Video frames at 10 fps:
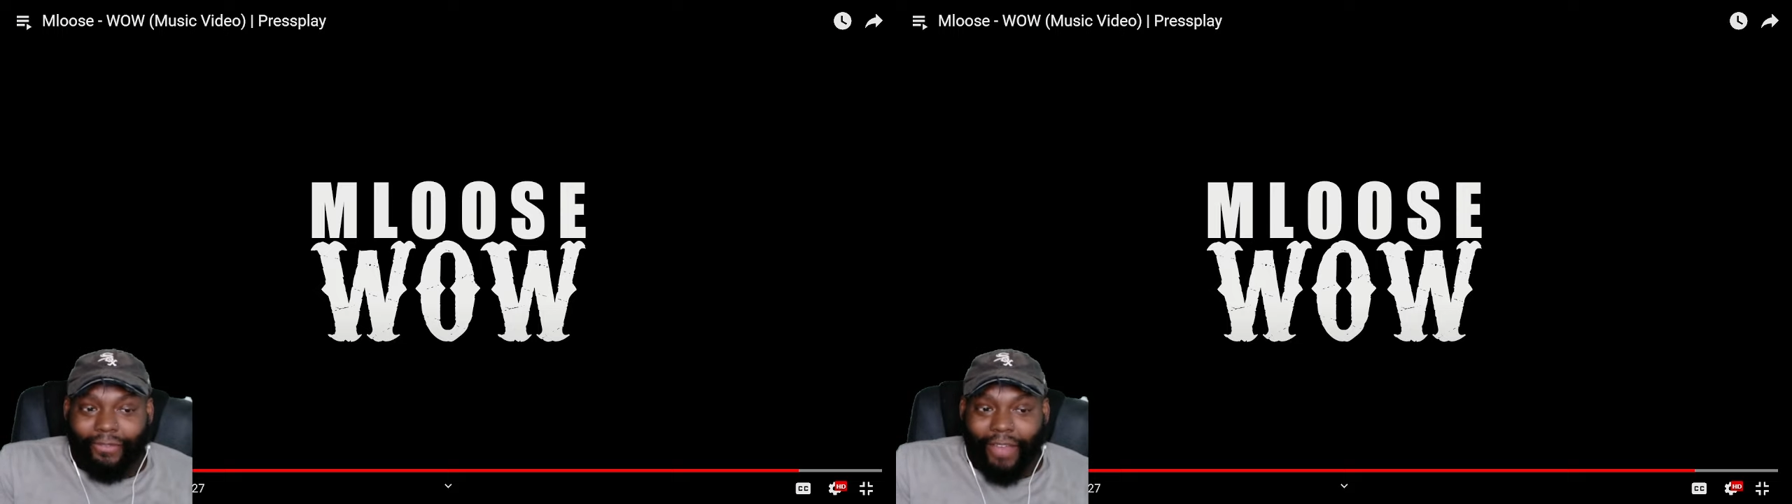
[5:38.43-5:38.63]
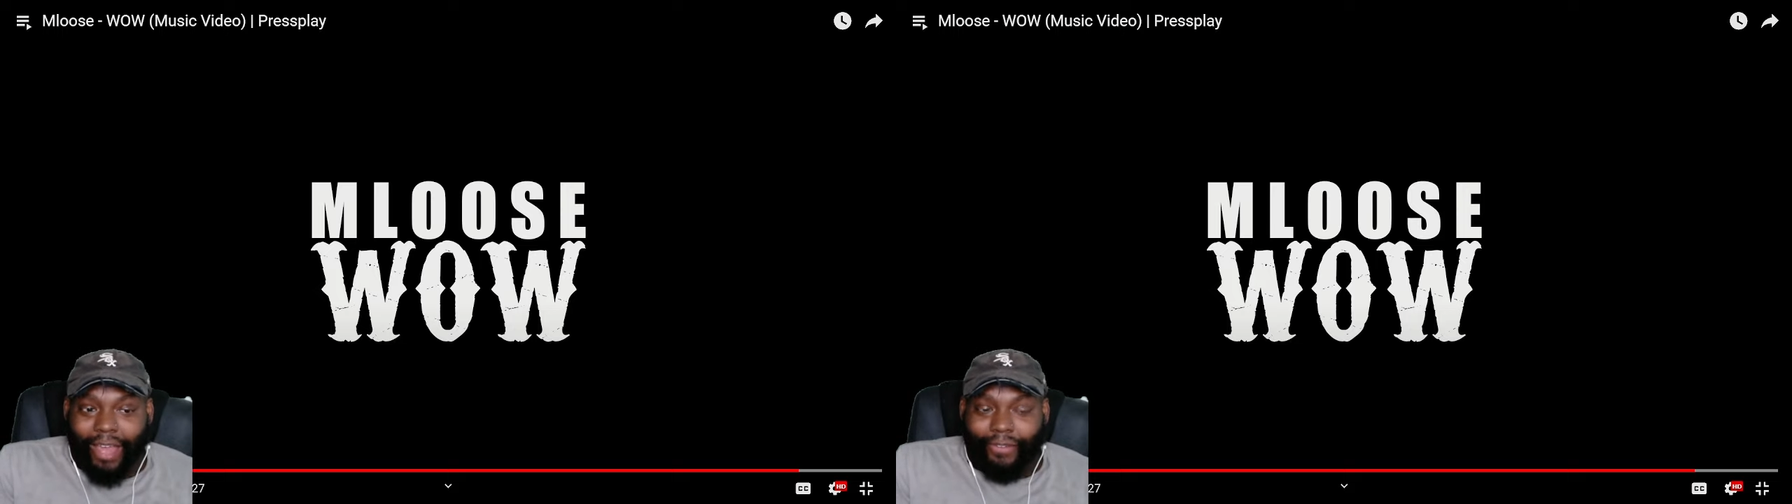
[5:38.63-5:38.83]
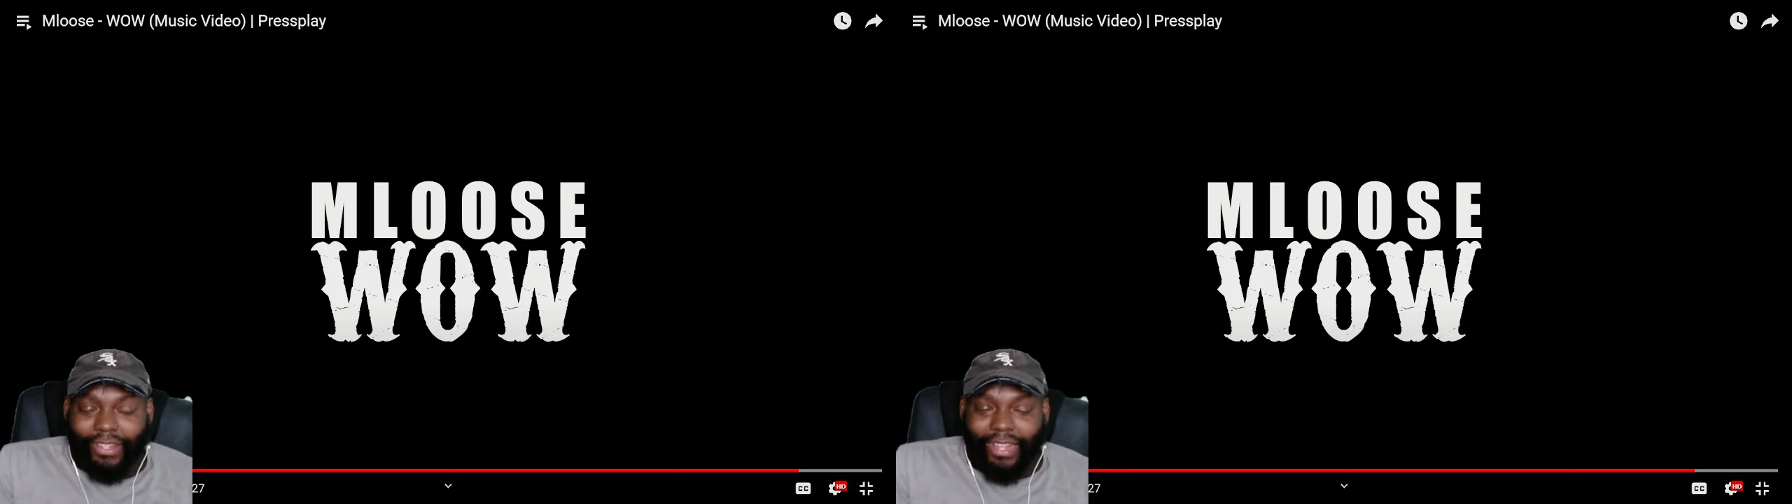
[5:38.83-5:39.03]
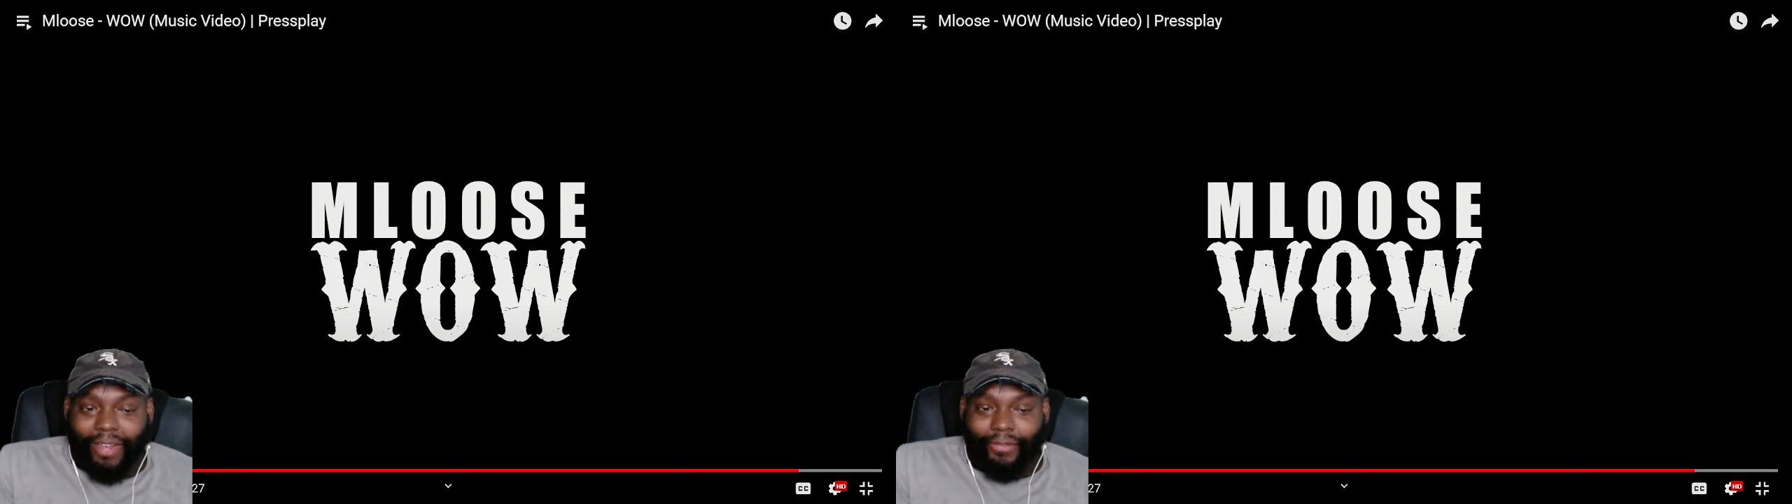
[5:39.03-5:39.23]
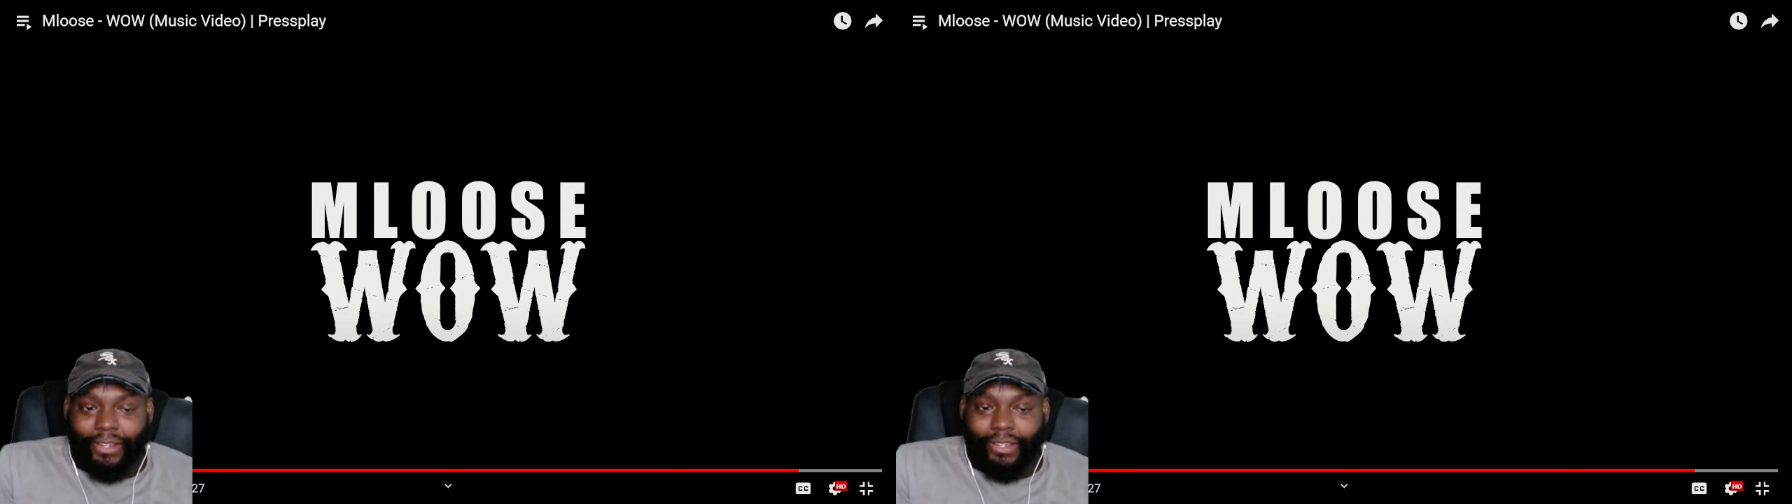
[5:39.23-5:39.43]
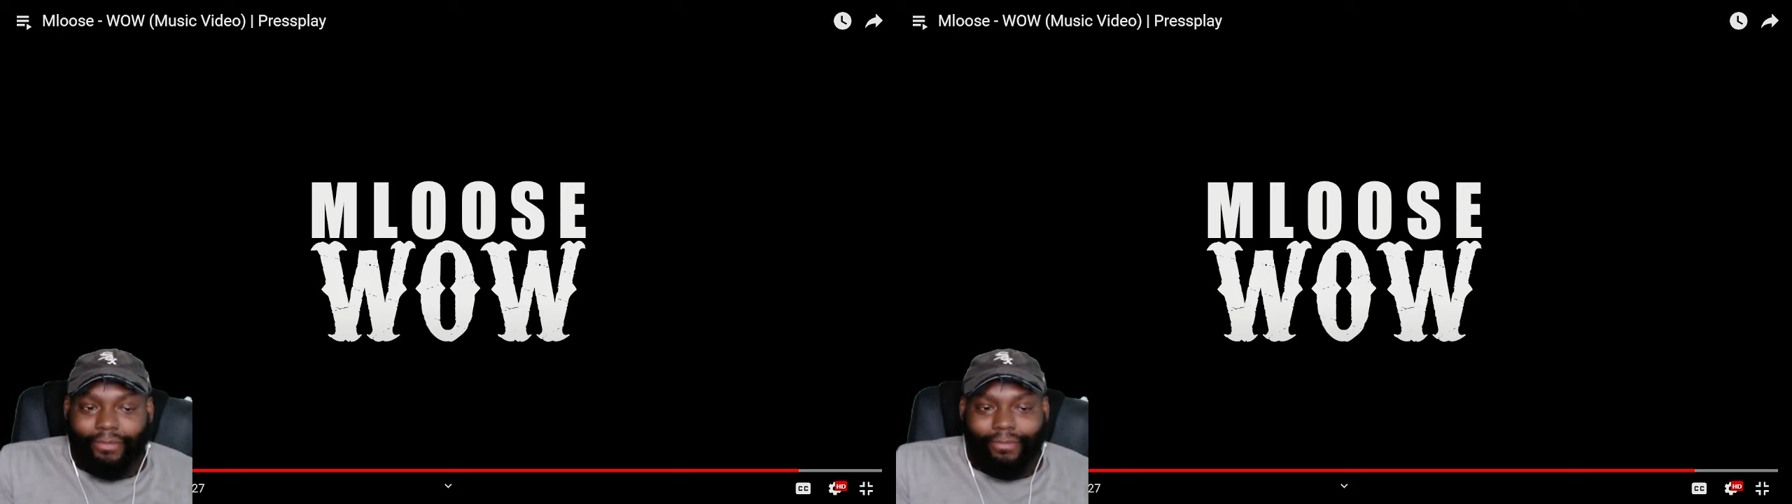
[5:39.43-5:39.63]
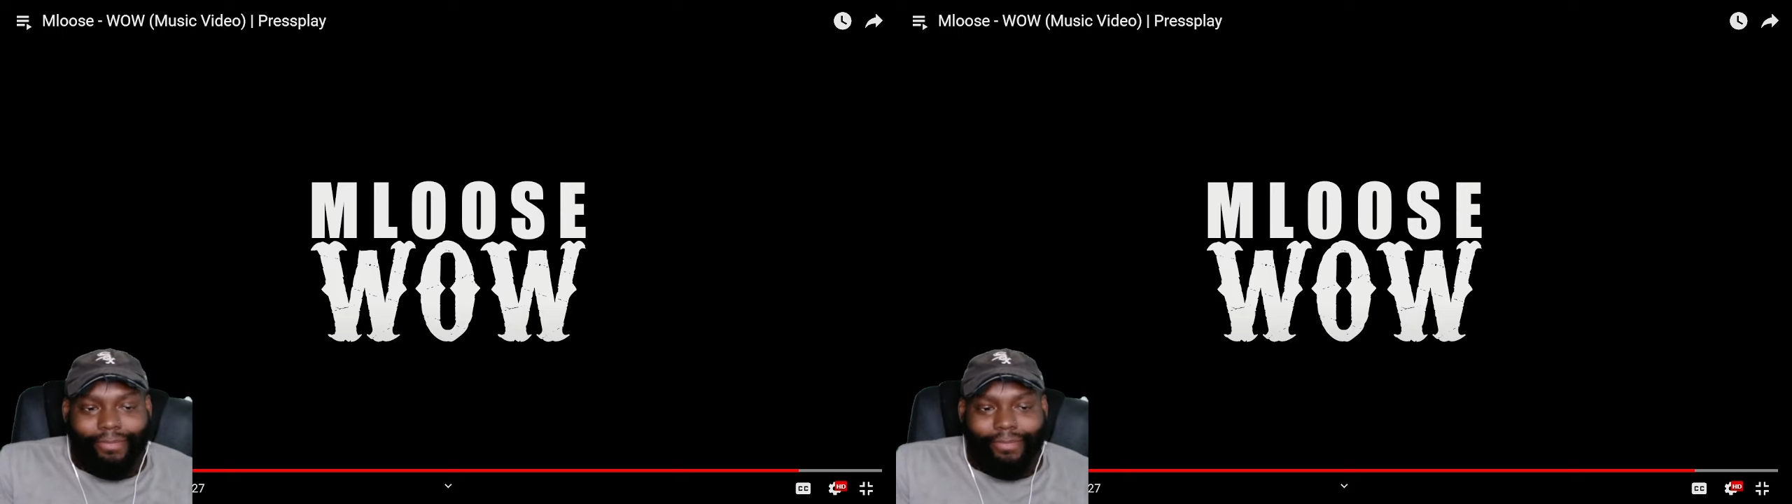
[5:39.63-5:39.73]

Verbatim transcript: five is average,